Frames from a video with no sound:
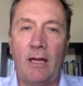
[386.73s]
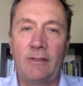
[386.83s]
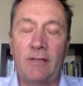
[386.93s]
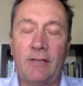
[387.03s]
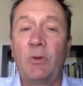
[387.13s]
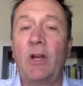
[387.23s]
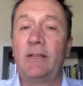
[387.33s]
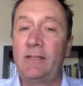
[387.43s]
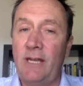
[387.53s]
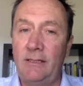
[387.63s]
some kind of
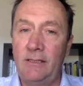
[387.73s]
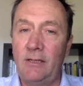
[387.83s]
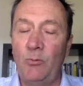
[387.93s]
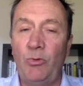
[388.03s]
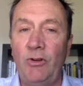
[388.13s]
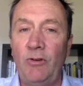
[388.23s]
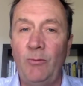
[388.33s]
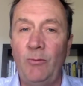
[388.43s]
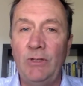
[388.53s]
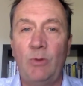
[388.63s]
status
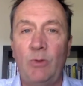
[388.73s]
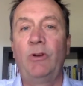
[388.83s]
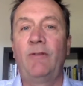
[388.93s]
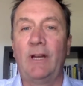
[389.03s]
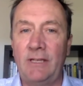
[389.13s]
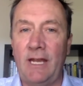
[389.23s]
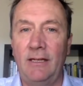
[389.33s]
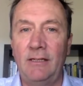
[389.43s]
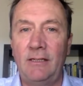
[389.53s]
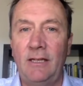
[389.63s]
improvement to improve our
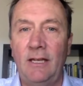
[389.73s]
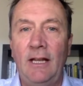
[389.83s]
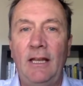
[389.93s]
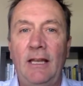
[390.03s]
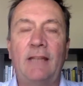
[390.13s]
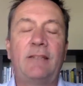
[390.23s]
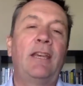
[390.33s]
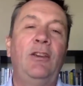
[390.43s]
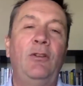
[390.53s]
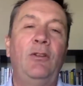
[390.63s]
status. Let's say